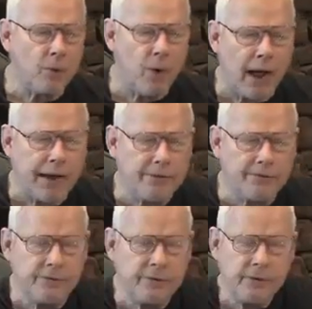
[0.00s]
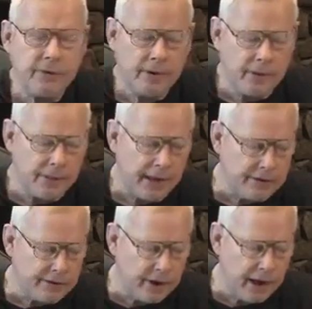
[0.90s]
rockets
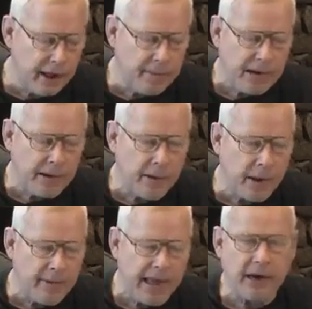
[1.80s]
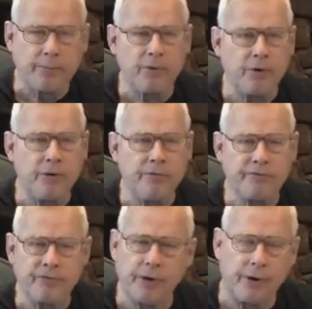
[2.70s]
that have been a man approved
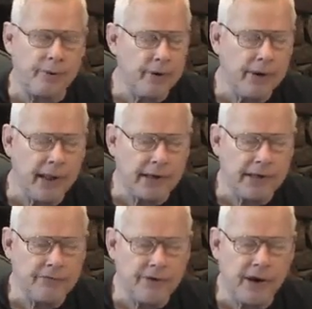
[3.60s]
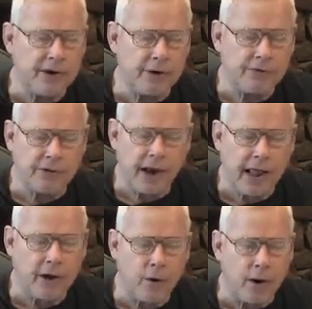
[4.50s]
for at least 10 years that
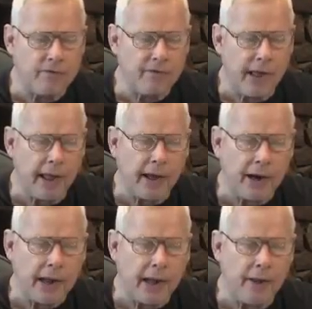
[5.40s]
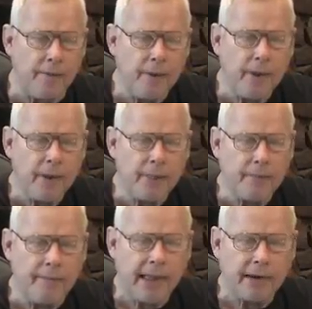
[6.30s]
I know of, and
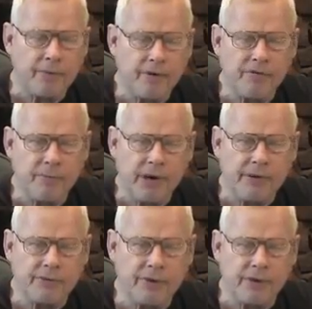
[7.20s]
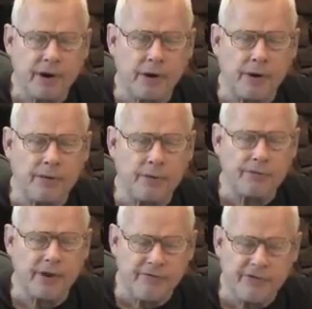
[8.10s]
man approved means that they're
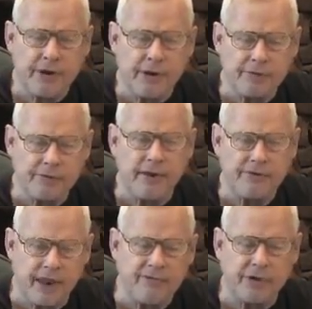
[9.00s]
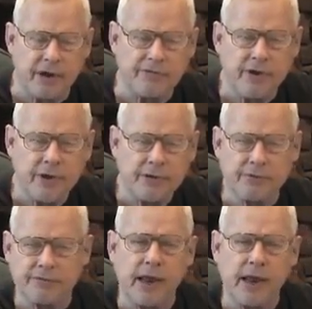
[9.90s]
safe enough to